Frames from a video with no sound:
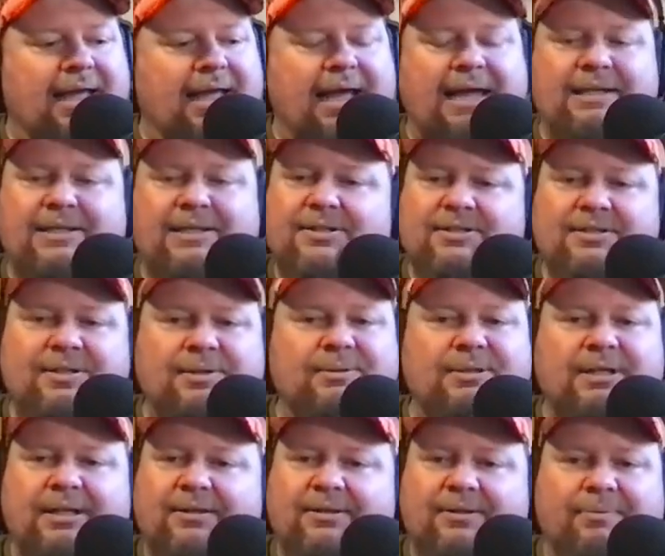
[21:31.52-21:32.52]
just
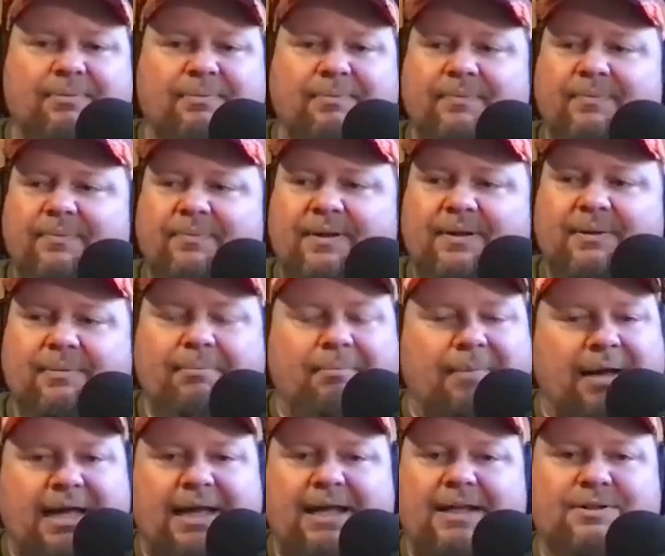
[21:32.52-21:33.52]
don't think their
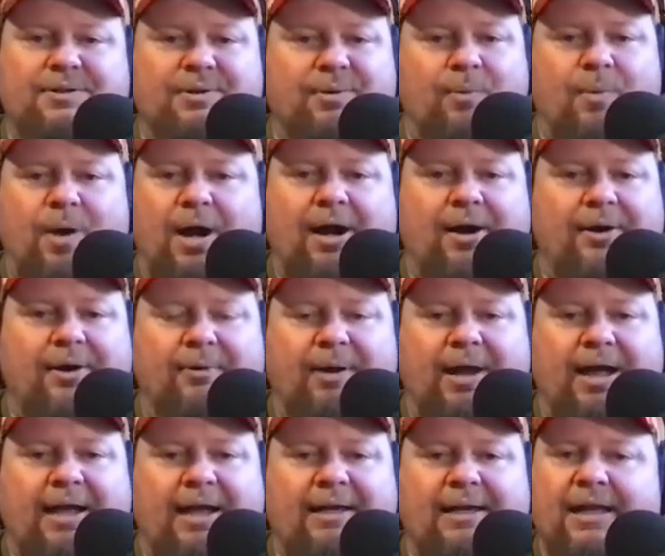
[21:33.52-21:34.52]
minds are wired right.